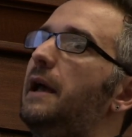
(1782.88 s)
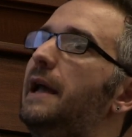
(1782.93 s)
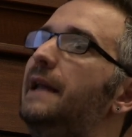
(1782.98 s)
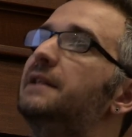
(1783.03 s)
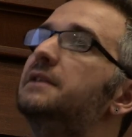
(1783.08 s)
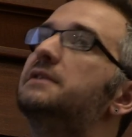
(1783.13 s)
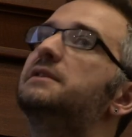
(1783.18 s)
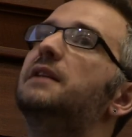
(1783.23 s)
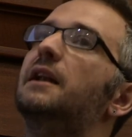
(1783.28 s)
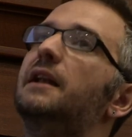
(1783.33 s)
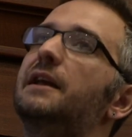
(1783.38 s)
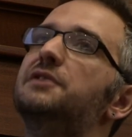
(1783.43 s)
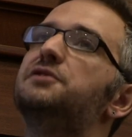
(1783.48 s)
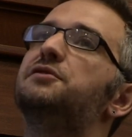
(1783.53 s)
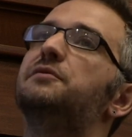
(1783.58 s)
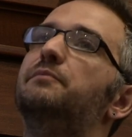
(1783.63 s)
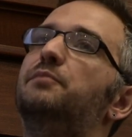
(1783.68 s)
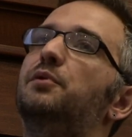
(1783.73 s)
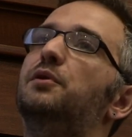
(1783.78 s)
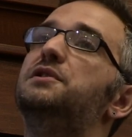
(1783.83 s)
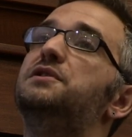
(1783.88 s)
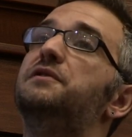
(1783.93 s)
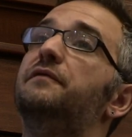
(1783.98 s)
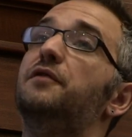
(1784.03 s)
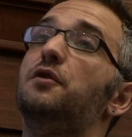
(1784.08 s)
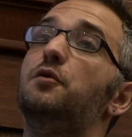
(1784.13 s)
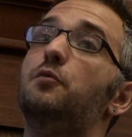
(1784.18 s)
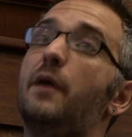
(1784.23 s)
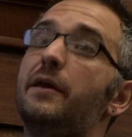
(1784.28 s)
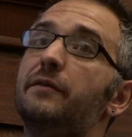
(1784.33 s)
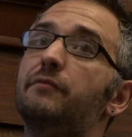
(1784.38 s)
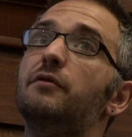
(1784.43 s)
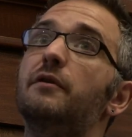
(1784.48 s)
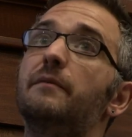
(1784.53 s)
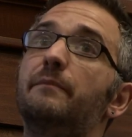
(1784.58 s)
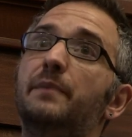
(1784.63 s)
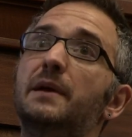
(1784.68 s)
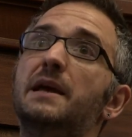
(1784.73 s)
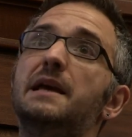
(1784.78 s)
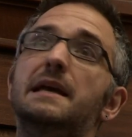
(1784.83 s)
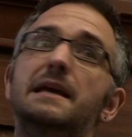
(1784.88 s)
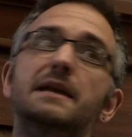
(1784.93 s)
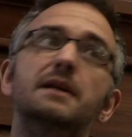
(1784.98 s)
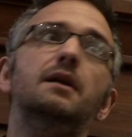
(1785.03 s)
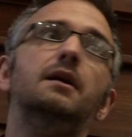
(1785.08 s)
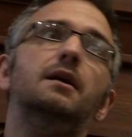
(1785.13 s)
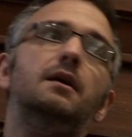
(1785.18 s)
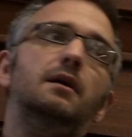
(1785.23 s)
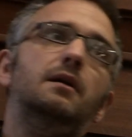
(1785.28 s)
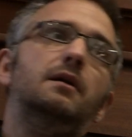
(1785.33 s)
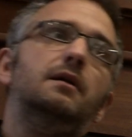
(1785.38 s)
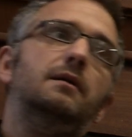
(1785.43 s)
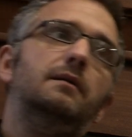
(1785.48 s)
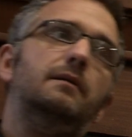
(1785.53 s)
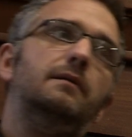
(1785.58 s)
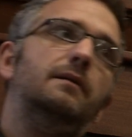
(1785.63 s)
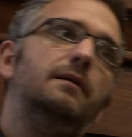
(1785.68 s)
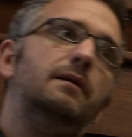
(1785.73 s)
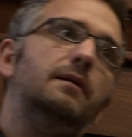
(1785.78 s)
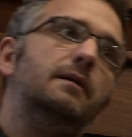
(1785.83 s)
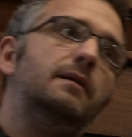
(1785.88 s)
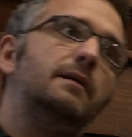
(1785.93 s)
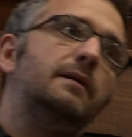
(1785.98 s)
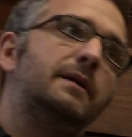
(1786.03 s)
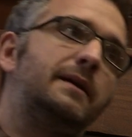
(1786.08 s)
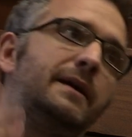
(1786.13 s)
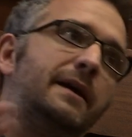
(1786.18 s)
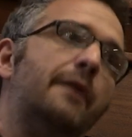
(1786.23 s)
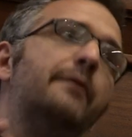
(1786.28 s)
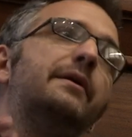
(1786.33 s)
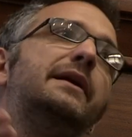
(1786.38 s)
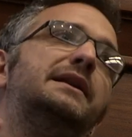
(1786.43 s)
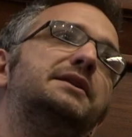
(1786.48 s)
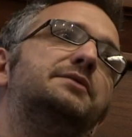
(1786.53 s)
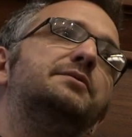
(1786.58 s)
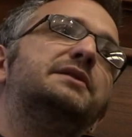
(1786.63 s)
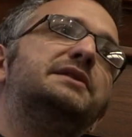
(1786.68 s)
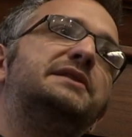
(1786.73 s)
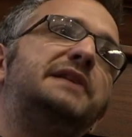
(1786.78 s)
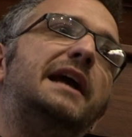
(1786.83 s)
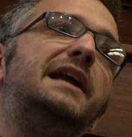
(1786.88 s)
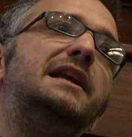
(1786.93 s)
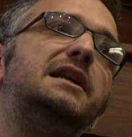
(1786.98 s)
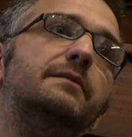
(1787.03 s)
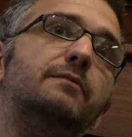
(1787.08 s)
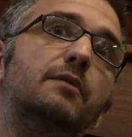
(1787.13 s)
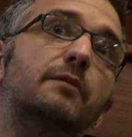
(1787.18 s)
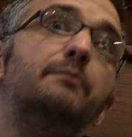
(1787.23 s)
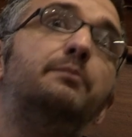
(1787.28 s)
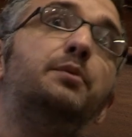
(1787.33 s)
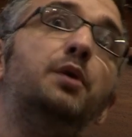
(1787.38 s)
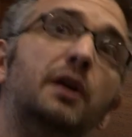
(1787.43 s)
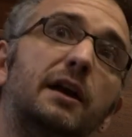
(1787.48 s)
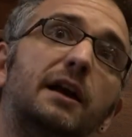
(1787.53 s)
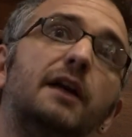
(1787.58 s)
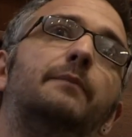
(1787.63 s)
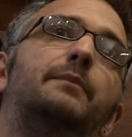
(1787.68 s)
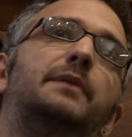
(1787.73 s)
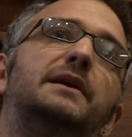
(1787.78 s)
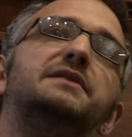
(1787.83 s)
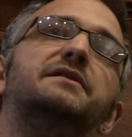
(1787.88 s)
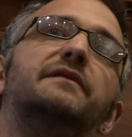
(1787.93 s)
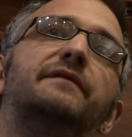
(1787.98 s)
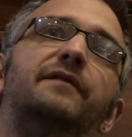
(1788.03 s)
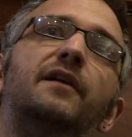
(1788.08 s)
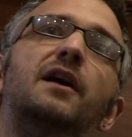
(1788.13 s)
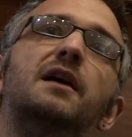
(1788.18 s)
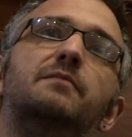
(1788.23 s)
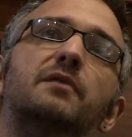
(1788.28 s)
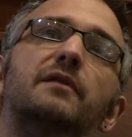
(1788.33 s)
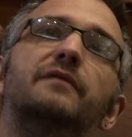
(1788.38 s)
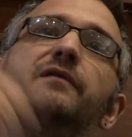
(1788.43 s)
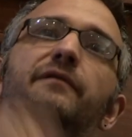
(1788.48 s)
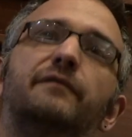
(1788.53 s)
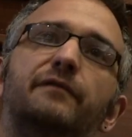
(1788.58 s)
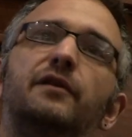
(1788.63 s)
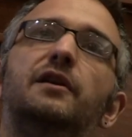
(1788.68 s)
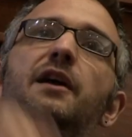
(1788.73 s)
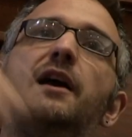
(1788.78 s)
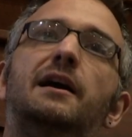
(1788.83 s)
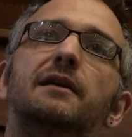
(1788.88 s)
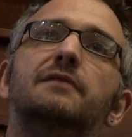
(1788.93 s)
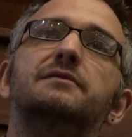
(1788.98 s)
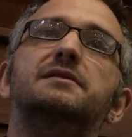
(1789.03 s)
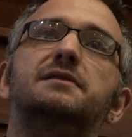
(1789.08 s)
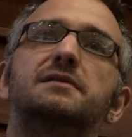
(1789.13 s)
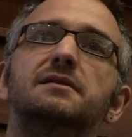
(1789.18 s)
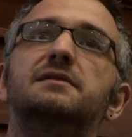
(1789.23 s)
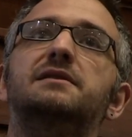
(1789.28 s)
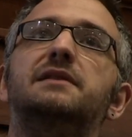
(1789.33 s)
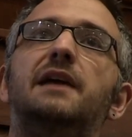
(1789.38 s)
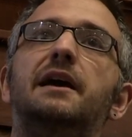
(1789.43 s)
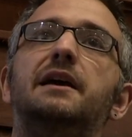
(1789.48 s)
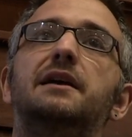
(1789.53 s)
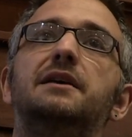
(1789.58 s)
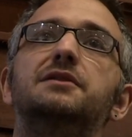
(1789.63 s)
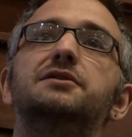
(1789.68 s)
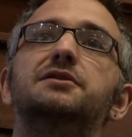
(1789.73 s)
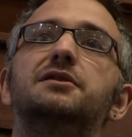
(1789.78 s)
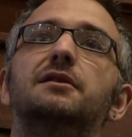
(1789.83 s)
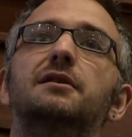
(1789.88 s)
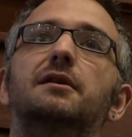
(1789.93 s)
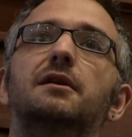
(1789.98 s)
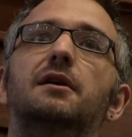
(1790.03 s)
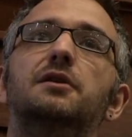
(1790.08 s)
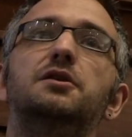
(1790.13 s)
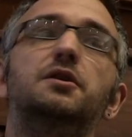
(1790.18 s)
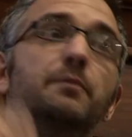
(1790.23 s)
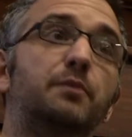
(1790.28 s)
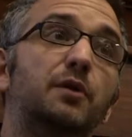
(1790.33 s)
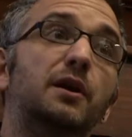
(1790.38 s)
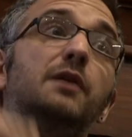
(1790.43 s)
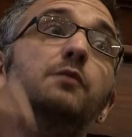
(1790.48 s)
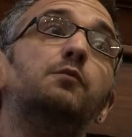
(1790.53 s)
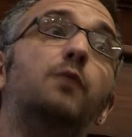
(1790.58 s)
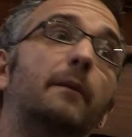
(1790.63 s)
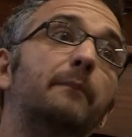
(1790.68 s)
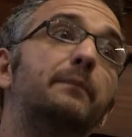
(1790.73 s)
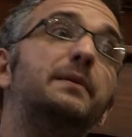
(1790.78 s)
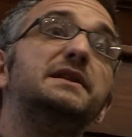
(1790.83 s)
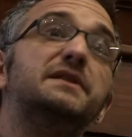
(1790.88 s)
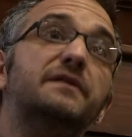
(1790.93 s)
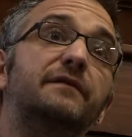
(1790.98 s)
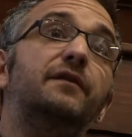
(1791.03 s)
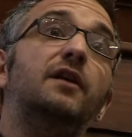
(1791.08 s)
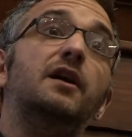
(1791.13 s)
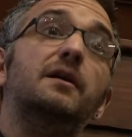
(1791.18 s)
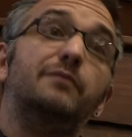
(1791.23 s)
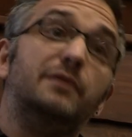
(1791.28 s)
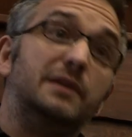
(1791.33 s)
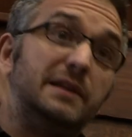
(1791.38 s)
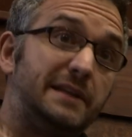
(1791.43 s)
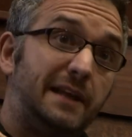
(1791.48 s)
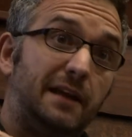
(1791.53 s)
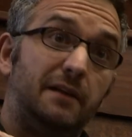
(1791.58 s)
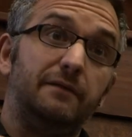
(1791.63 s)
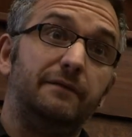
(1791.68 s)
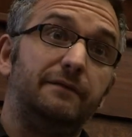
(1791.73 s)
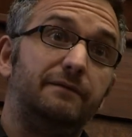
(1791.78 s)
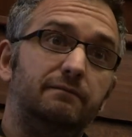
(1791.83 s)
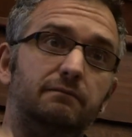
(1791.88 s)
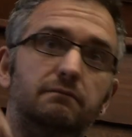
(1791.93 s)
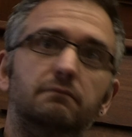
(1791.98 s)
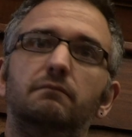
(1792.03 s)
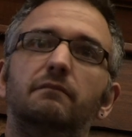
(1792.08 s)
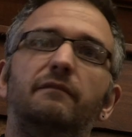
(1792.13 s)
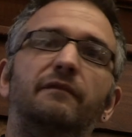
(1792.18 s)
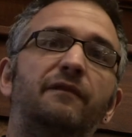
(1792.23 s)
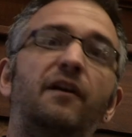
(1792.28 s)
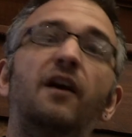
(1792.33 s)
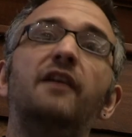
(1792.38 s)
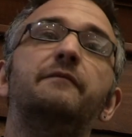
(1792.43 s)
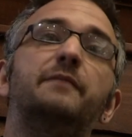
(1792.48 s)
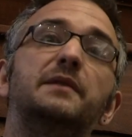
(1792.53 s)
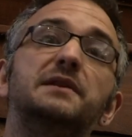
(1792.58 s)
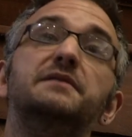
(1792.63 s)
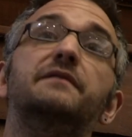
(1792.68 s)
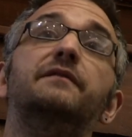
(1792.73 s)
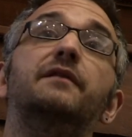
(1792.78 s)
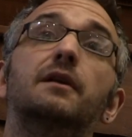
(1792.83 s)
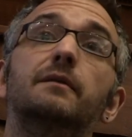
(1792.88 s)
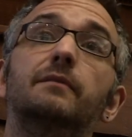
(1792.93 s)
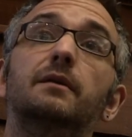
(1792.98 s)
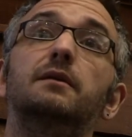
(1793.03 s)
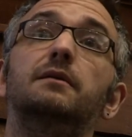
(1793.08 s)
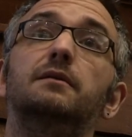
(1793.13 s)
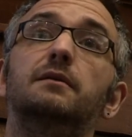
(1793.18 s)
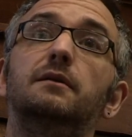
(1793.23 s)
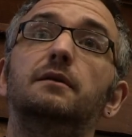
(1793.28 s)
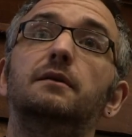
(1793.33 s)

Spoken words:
installation point of view, whether it be going into a stadium and pulling a piece of fibre from front of house to stage, you're pulling one piece of fibre instead of 5 bits of fibre,